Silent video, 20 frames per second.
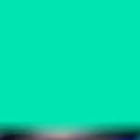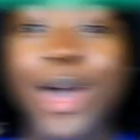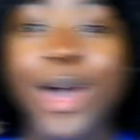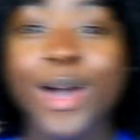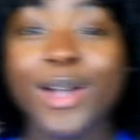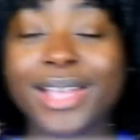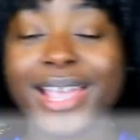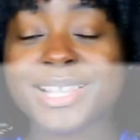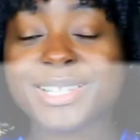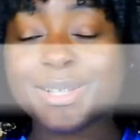
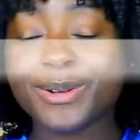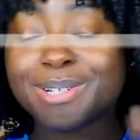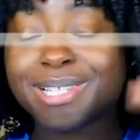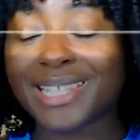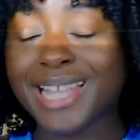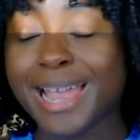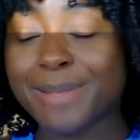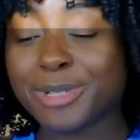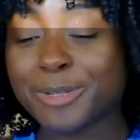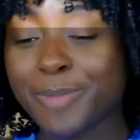Okay, so it's
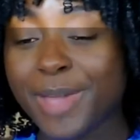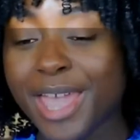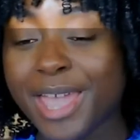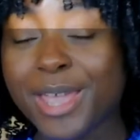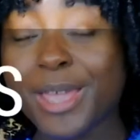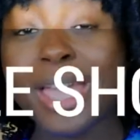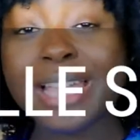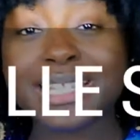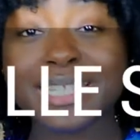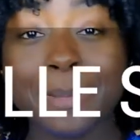time to
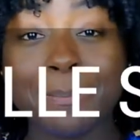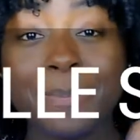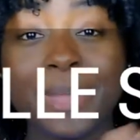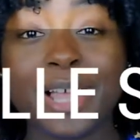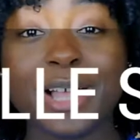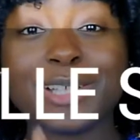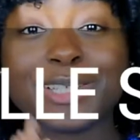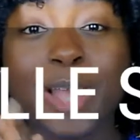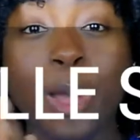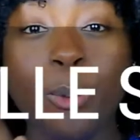pay some
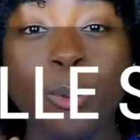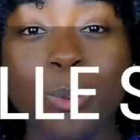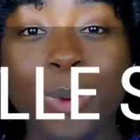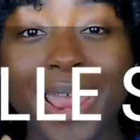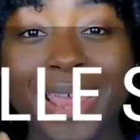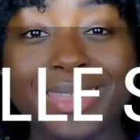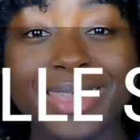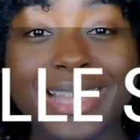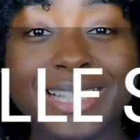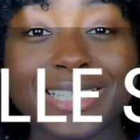bills
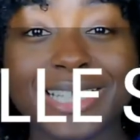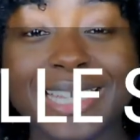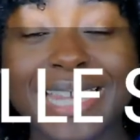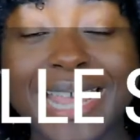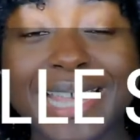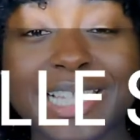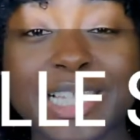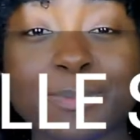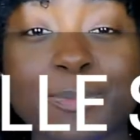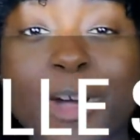with
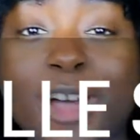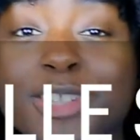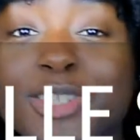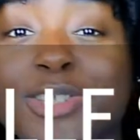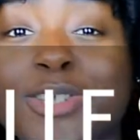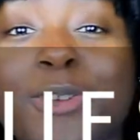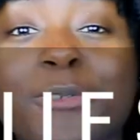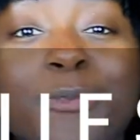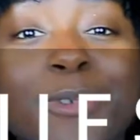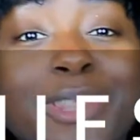today's
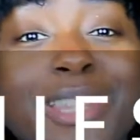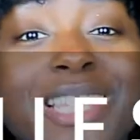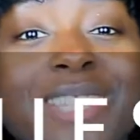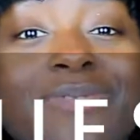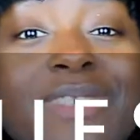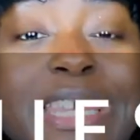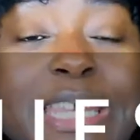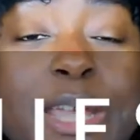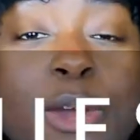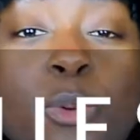sponsor for this
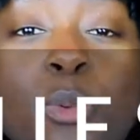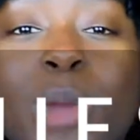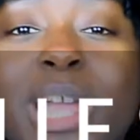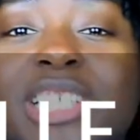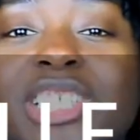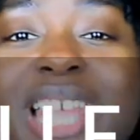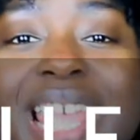video, which